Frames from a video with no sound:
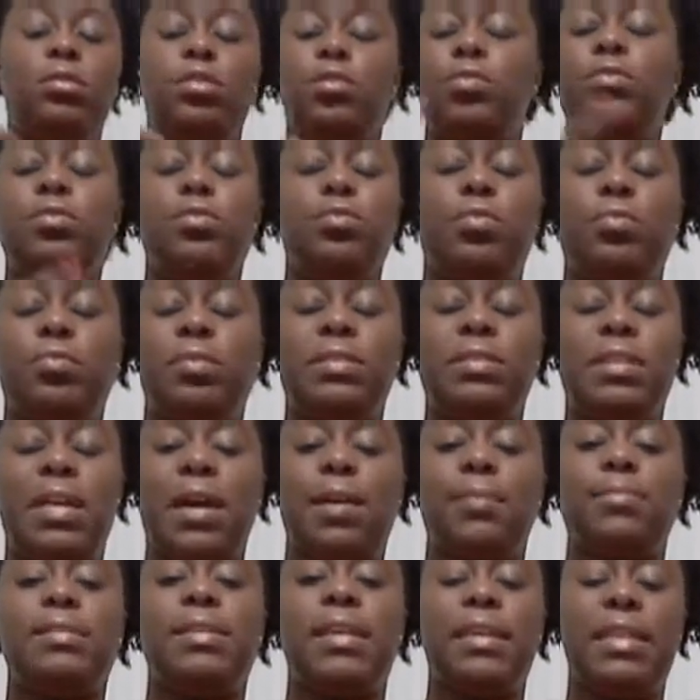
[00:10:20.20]
do it 2 or 3
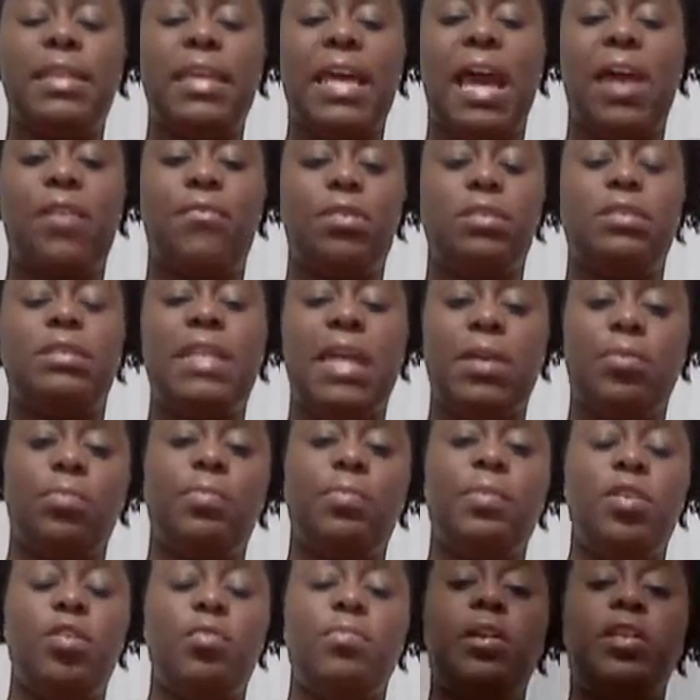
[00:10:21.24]
times. Take the average, and that
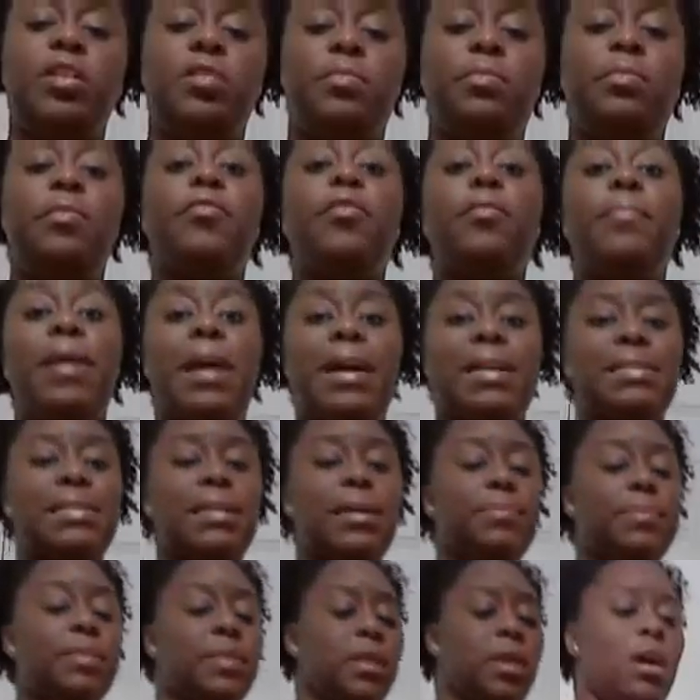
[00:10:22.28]
will be your measurement for
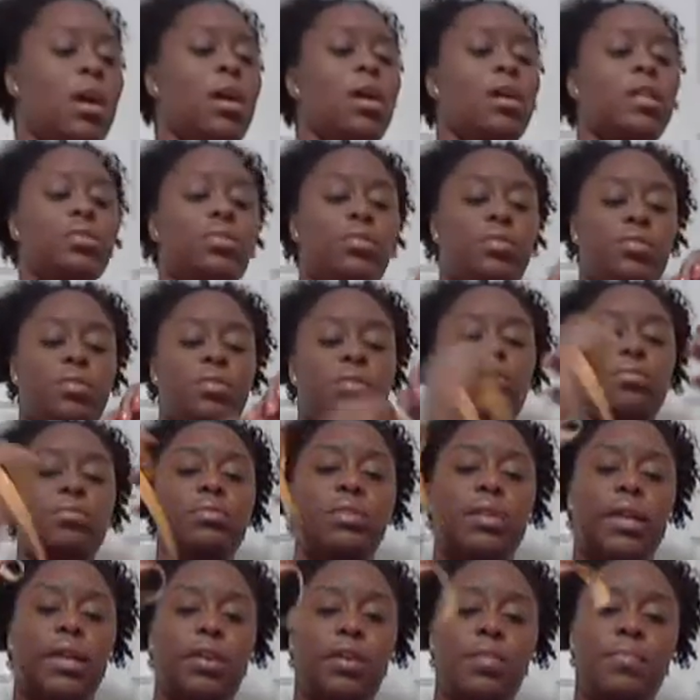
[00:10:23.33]
biceps. So what you want to do
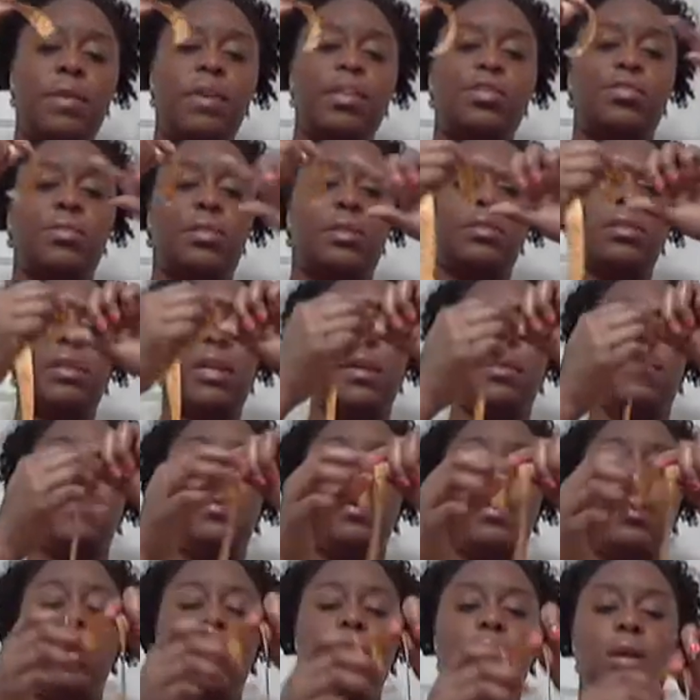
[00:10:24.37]
is take your measuring
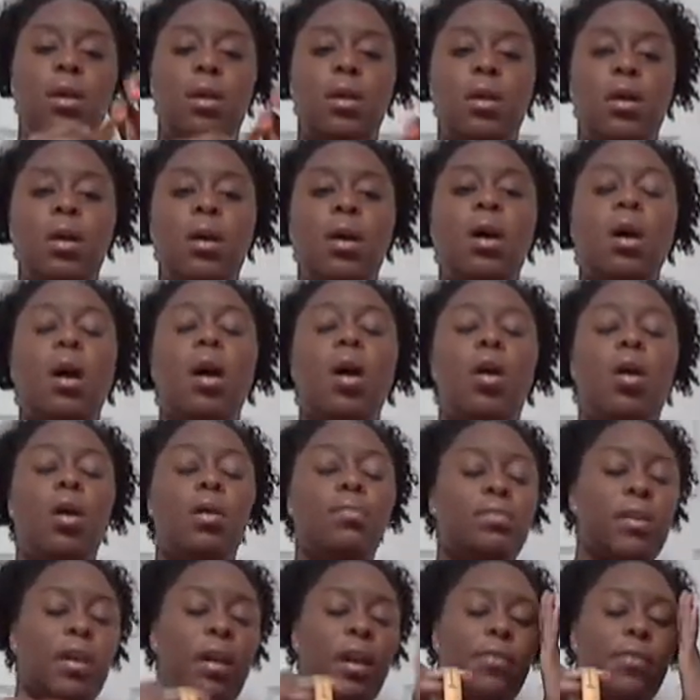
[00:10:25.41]
tape.
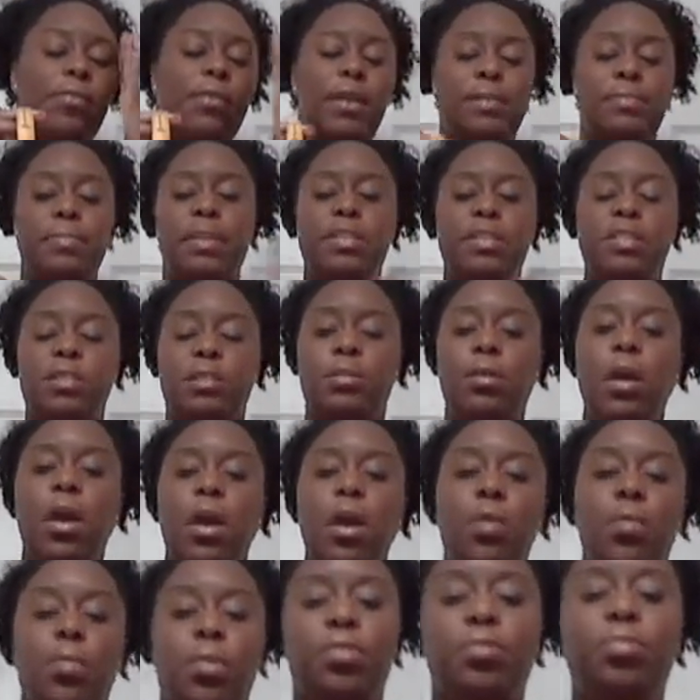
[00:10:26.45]
Oh, I'm sorry, I forgot to mention,
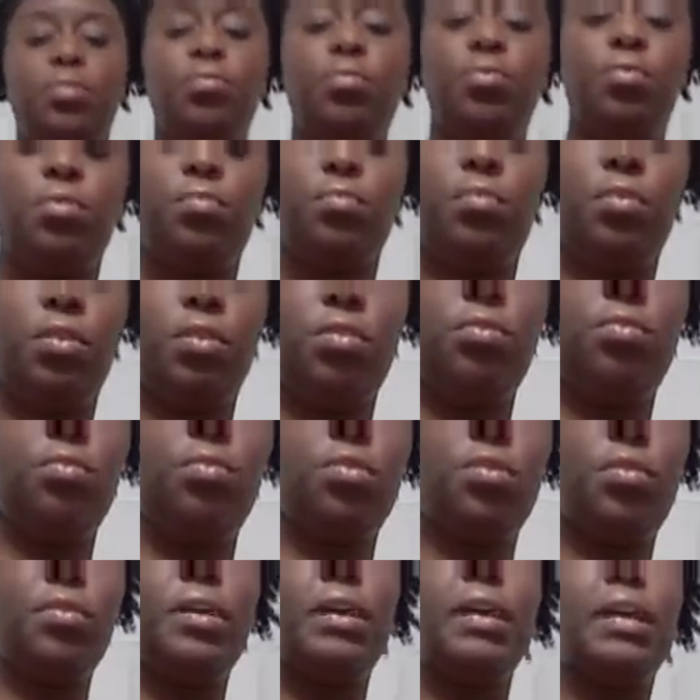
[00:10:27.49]
when you do
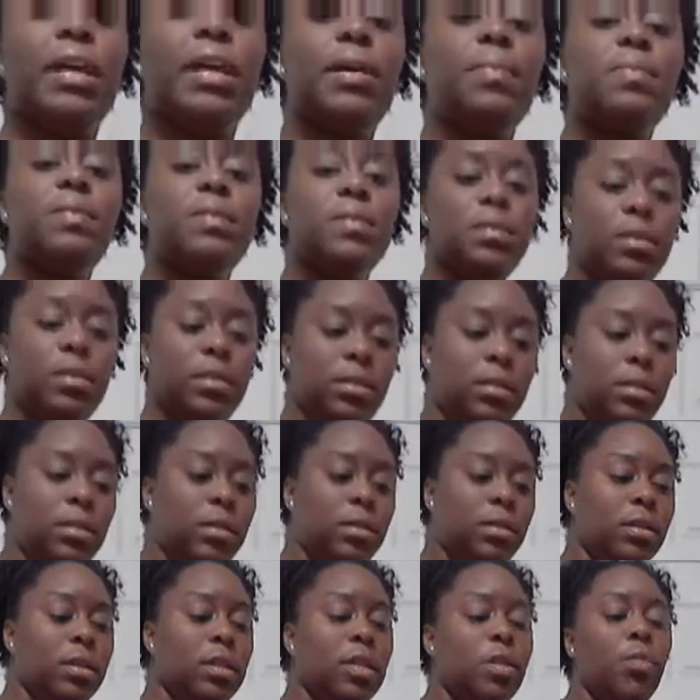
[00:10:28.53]
your hips,
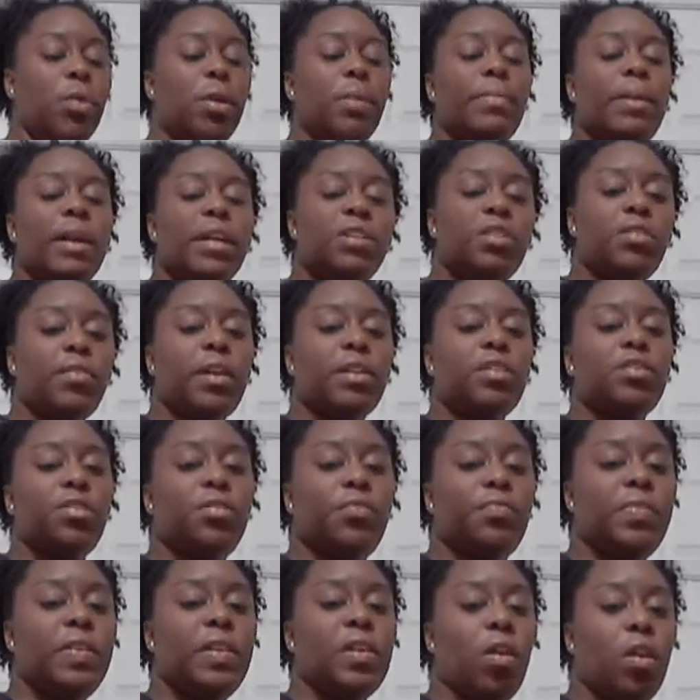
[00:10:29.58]
you want to make sure that
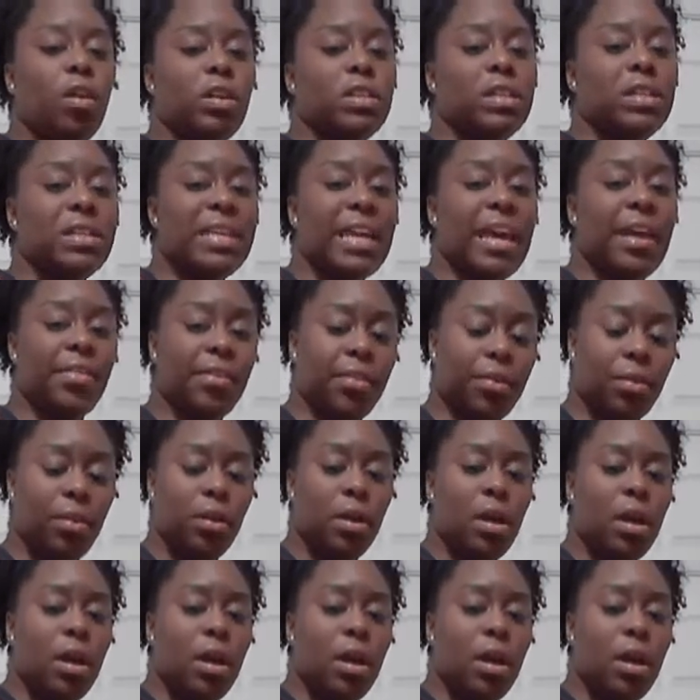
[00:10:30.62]
your feet are together,